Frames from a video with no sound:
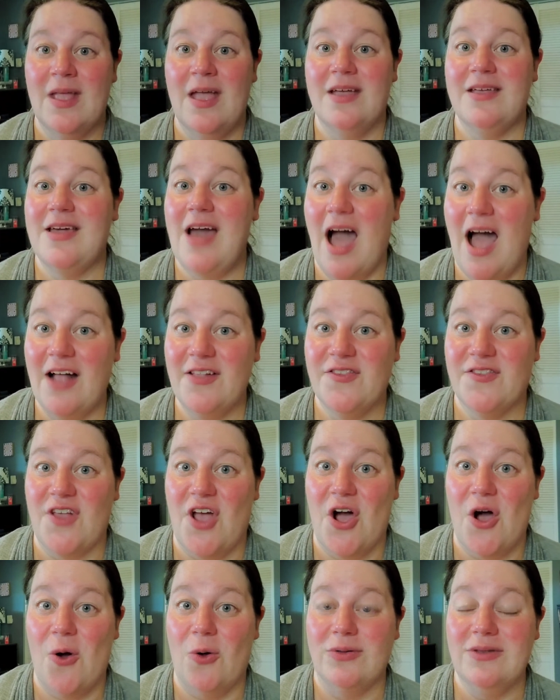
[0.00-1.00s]

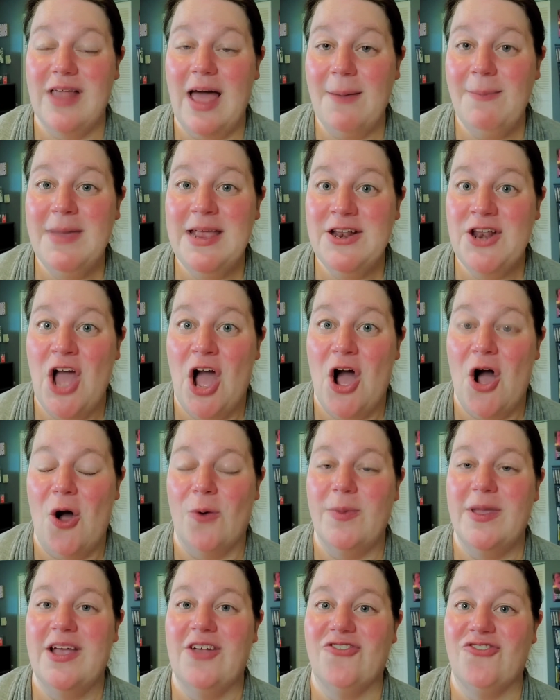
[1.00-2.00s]
Gonzo, let me know,
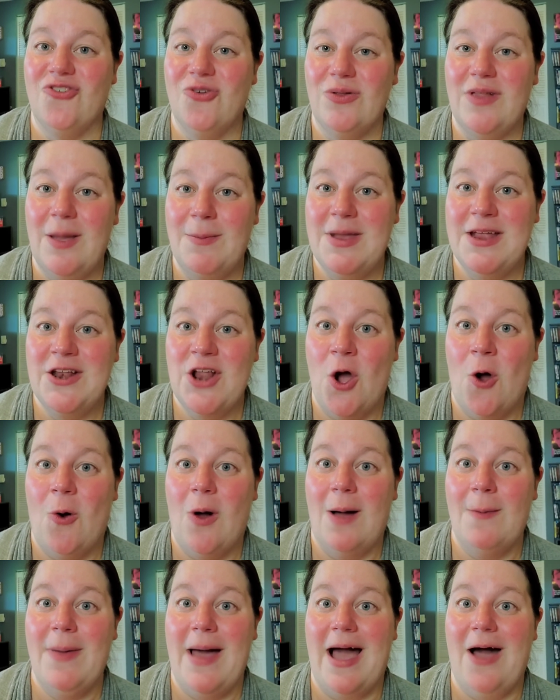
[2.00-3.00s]
because you let me know
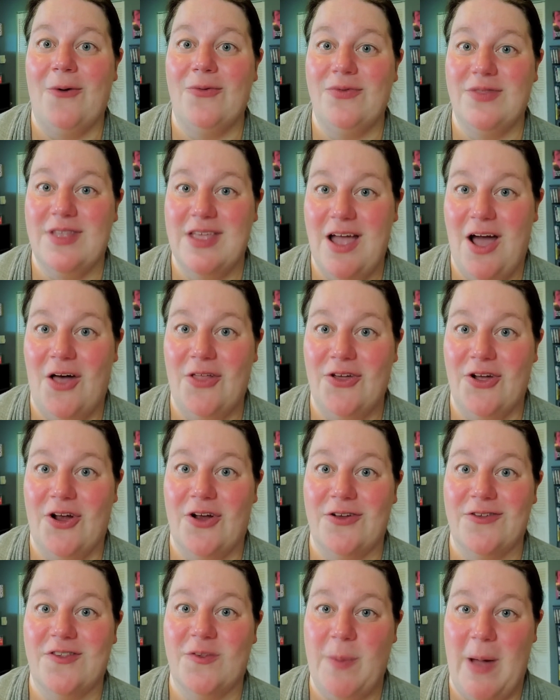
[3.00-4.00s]
about the
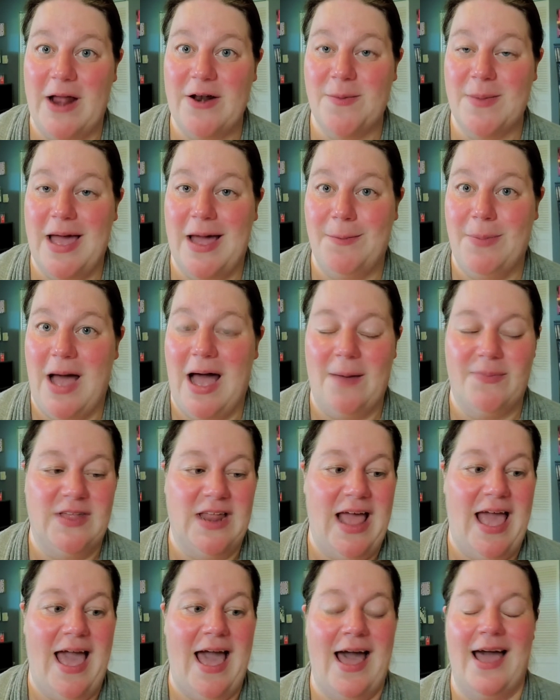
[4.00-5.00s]
other Spider-Man pop that
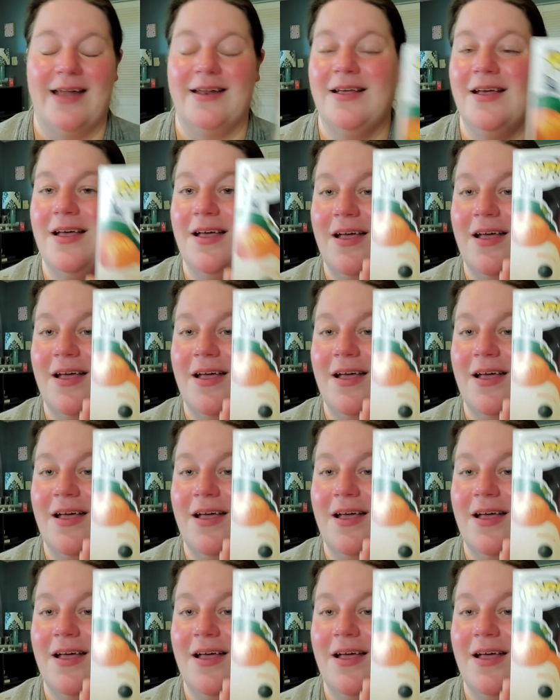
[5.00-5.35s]
I had,